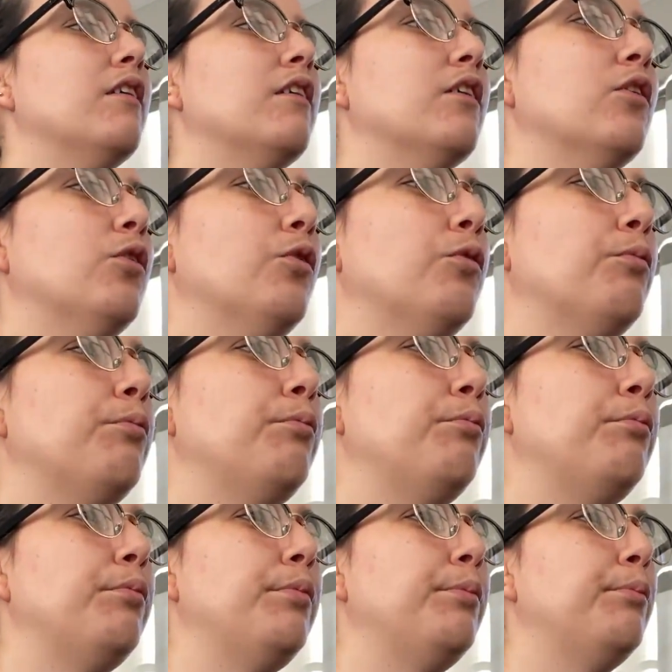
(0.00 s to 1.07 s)
So
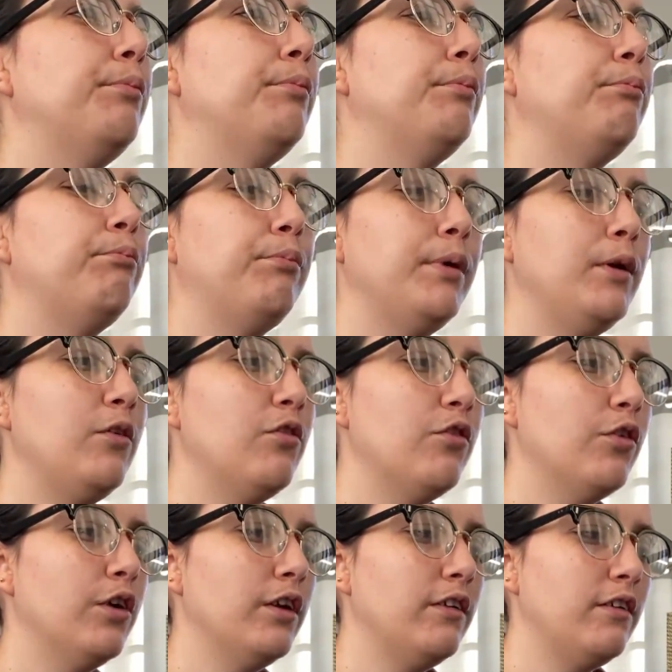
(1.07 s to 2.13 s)

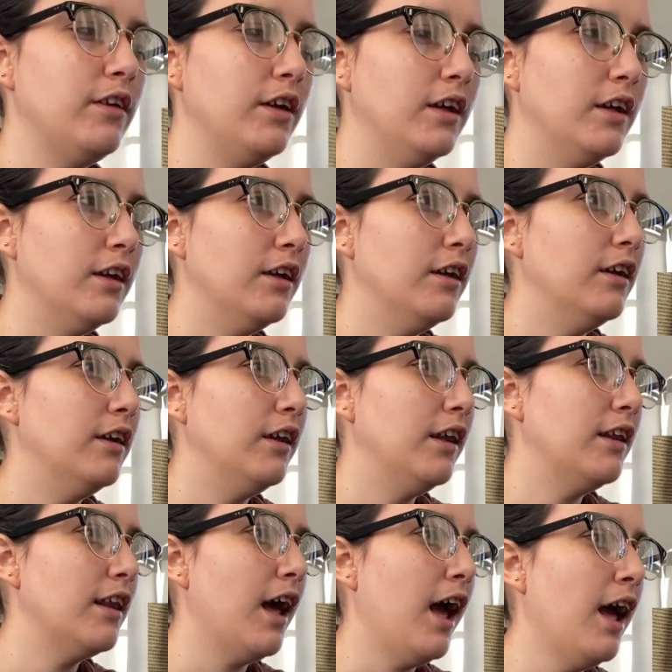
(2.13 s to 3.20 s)
B14
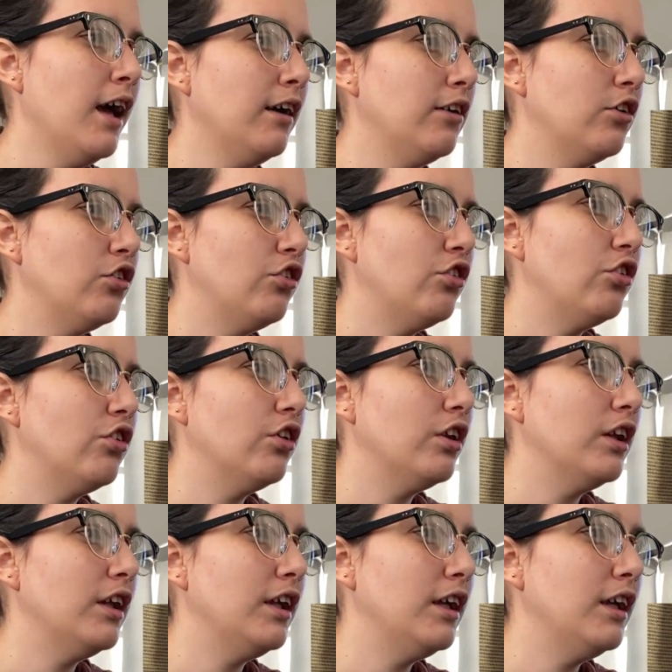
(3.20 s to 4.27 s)
is
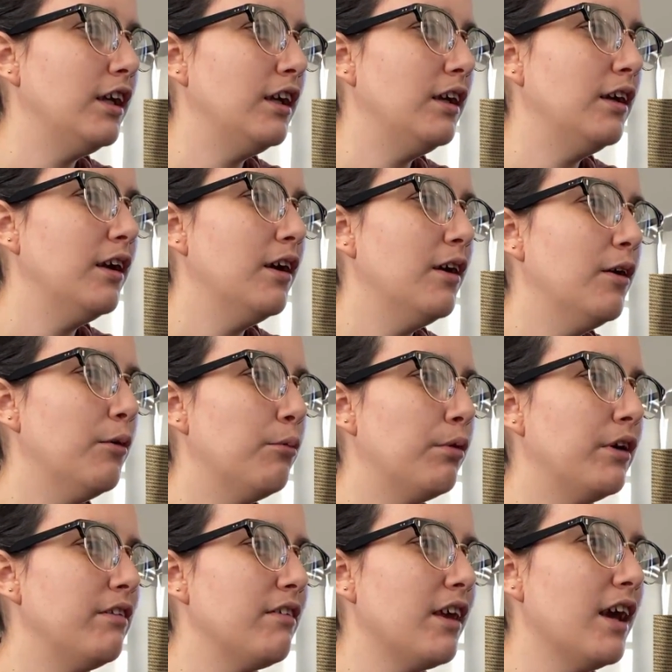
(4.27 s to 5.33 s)
actually
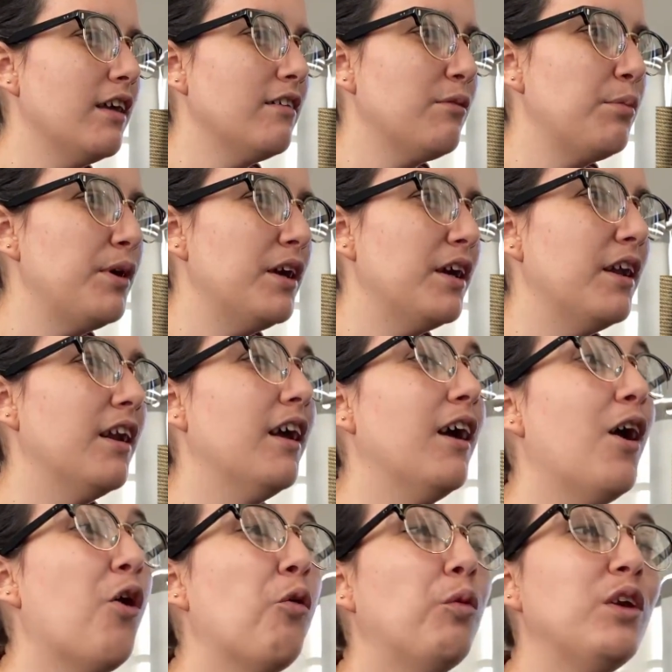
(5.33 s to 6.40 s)
Prince Caspian,
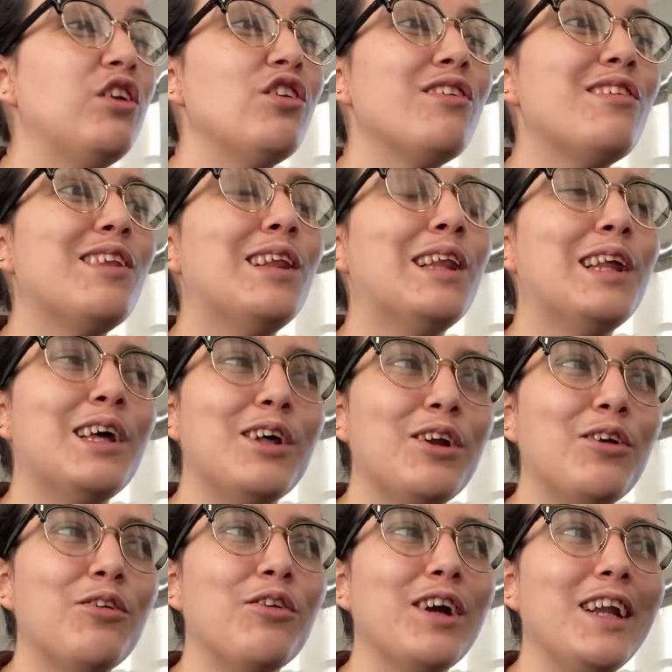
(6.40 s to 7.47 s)
which is
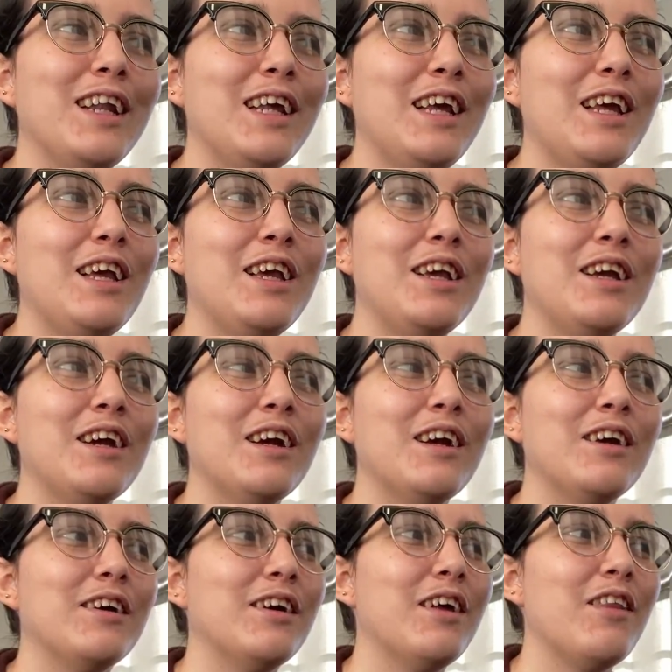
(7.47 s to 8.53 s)
literally
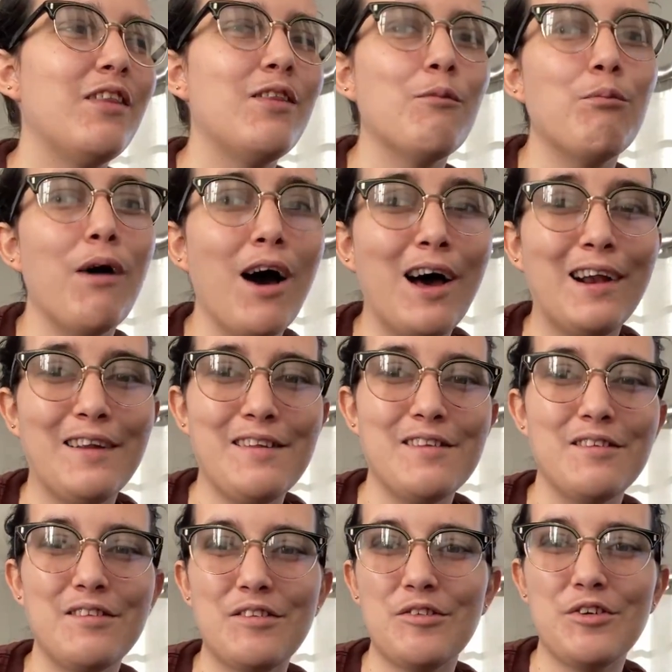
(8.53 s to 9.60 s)
the part of
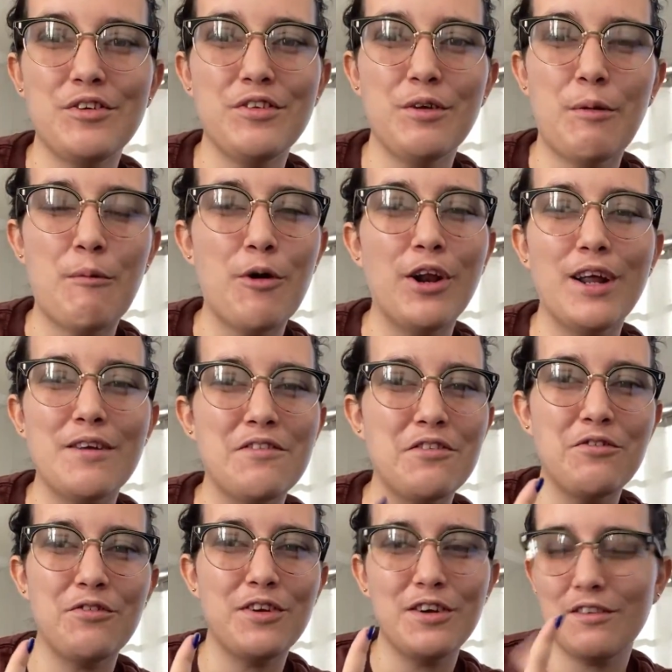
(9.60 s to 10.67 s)
the series I'm on. I
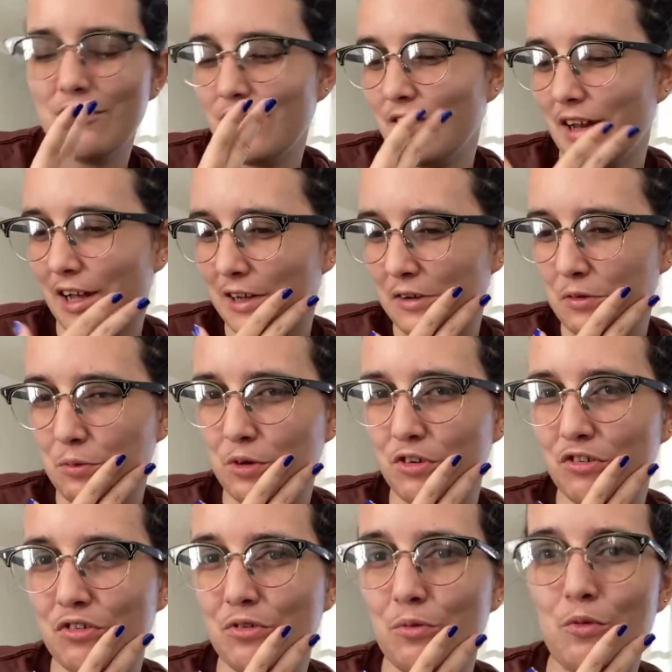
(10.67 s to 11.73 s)
just finished The Lion, the
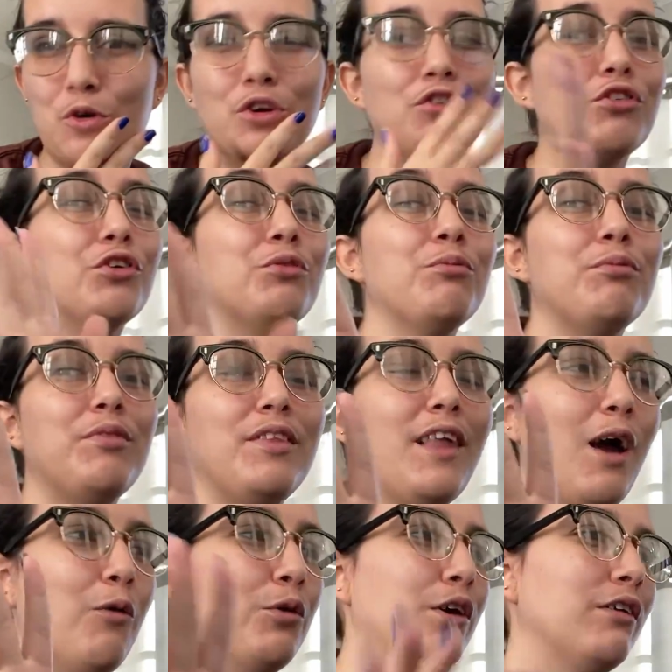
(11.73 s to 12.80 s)
Witch, and the Wardrobe.
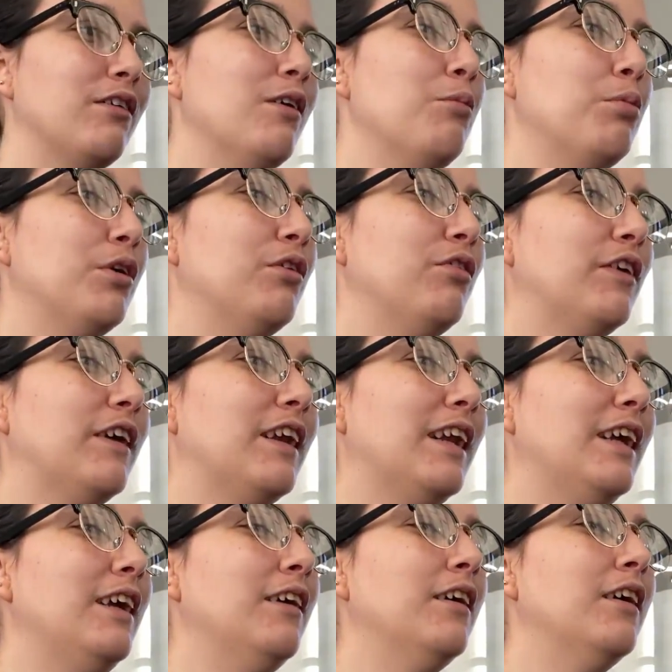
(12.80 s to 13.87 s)
That works out
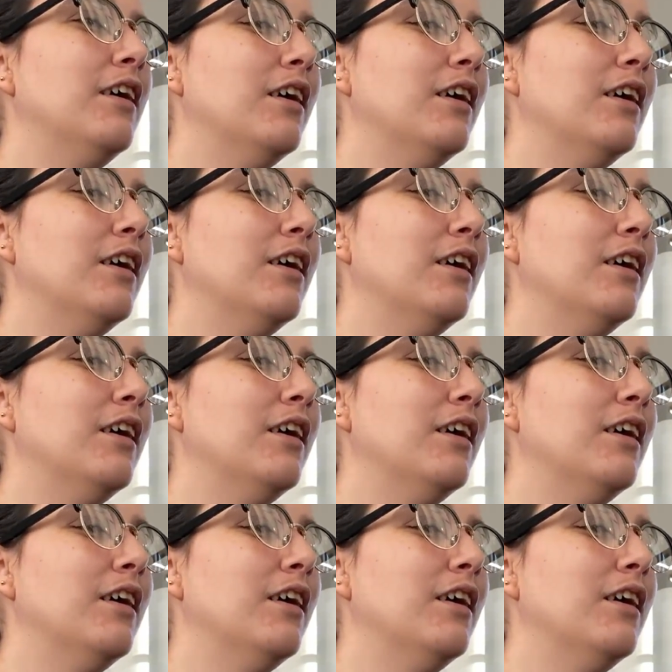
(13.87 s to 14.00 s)
perfectly.